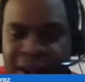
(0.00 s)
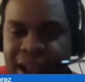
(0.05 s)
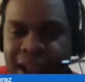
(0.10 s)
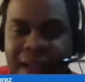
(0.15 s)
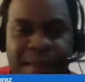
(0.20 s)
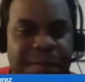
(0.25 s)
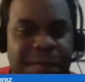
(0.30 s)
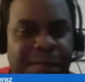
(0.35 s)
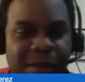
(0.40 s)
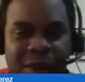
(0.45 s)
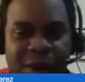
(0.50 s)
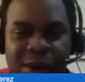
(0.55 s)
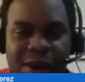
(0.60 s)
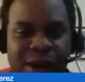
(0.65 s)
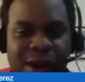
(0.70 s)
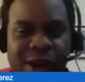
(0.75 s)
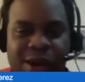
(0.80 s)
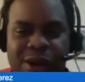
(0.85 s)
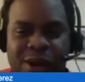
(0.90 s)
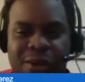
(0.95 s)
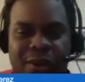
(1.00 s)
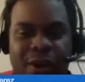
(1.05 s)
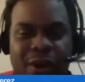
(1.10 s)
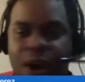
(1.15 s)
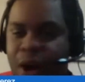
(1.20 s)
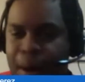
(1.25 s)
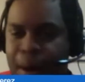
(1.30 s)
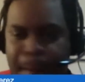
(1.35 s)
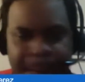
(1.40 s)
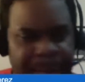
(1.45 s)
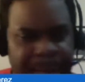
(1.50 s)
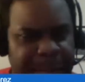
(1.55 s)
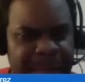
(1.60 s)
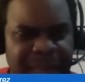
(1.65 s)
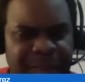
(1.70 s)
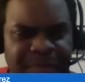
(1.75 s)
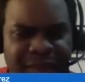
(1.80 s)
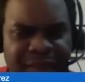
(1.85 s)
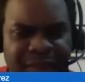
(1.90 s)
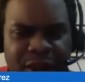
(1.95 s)
again, overall,
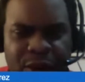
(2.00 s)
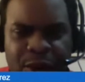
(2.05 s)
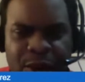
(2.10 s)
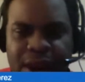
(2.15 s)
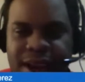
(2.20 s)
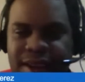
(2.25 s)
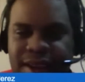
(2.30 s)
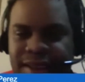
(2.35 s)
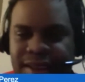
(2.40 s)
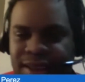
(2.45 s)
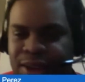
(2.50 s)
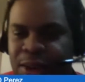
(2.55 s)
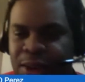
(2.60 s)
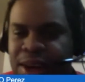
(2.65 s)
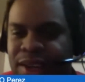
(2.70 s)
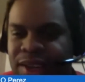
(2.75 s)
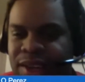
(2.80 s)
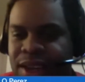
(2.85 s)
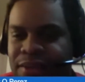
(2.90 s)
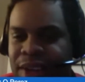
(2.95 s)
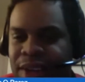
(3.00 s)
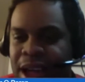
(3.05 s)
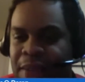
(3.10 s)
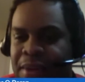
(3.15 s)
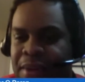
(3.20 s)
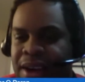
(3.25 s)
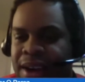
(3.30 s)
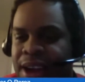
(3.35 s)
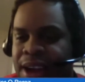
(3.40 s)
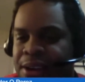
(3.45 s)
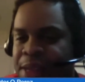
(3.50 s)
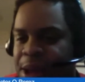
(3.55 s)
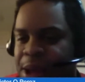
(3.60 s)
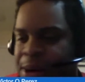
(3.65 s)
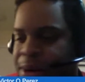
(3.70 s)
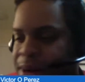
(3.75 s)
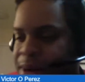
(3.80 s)
great stuff happening down there.